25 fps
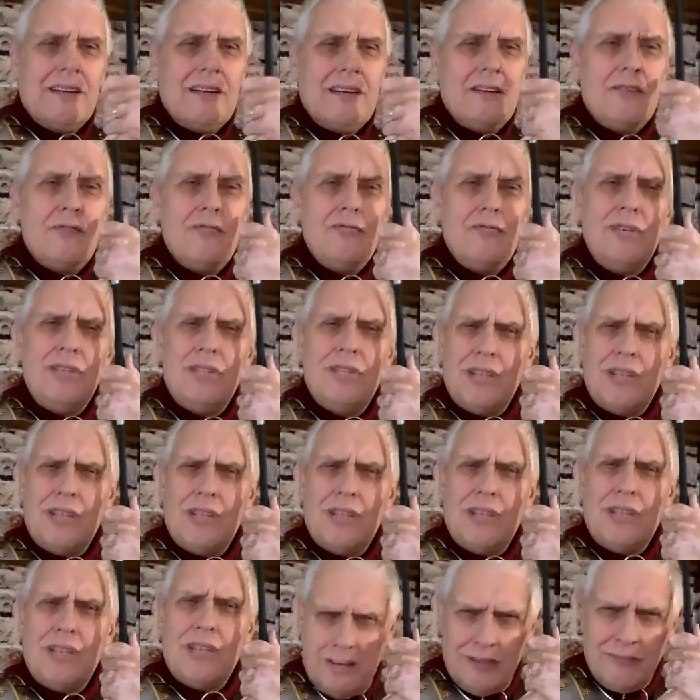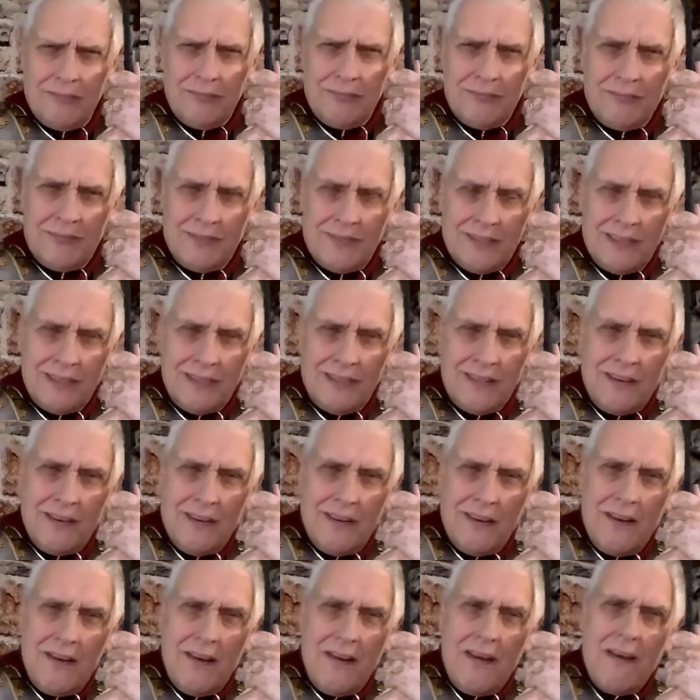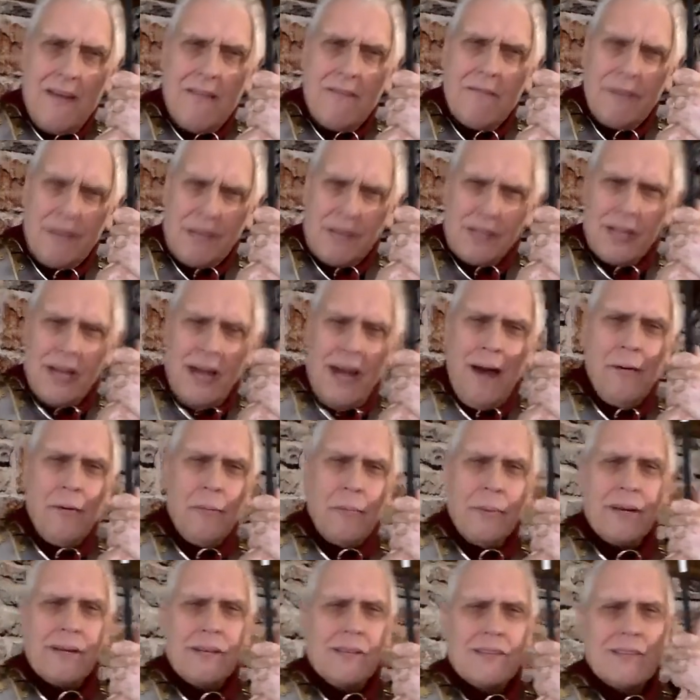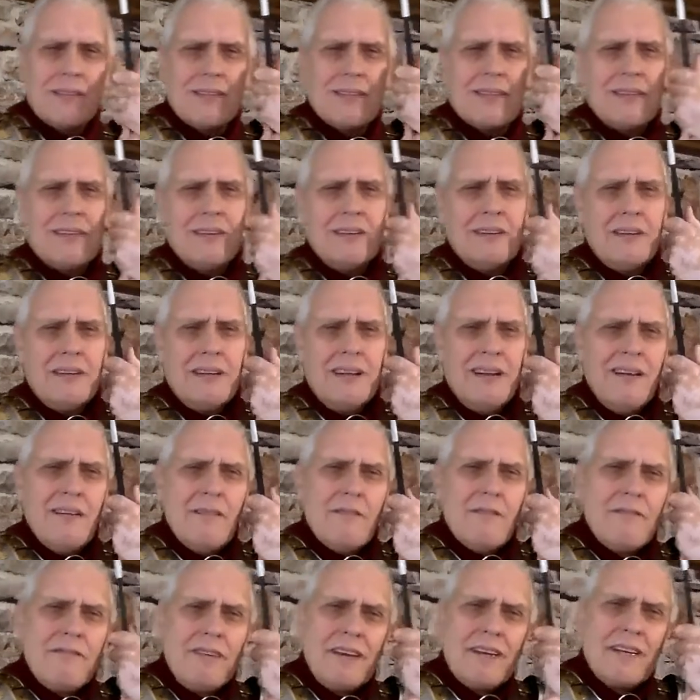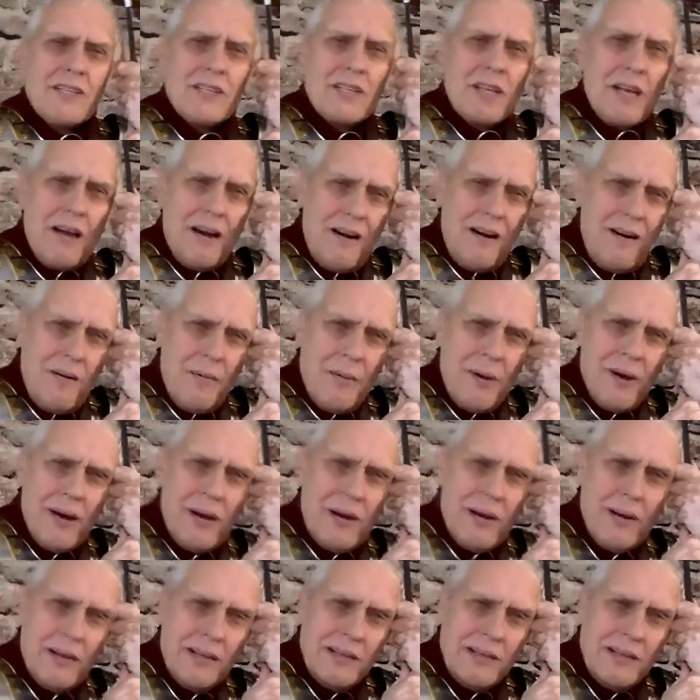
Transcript: recycle them, fix the helmets, fix the armor.